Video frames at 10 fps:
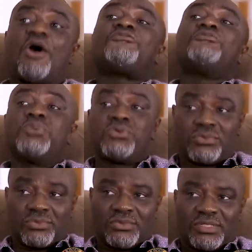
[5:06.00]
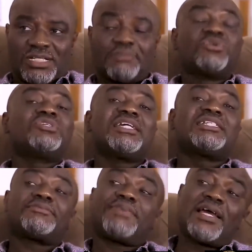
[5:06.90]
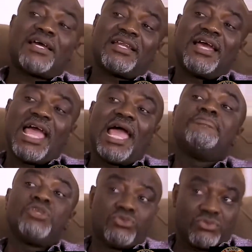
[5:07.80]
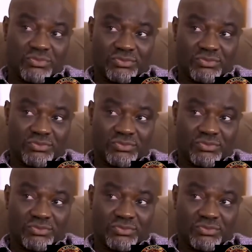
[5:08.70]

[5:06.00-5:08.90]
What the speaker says: of Moon. The Moon is spelled M-U.